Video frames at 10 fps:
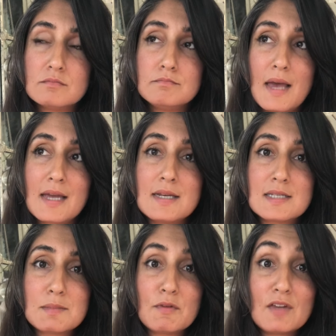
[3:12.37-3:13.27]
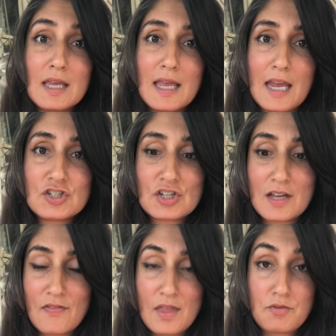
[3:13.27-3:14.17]
mechanism of
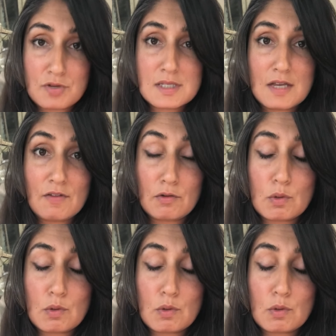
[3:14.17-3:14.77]
engaging and then receiving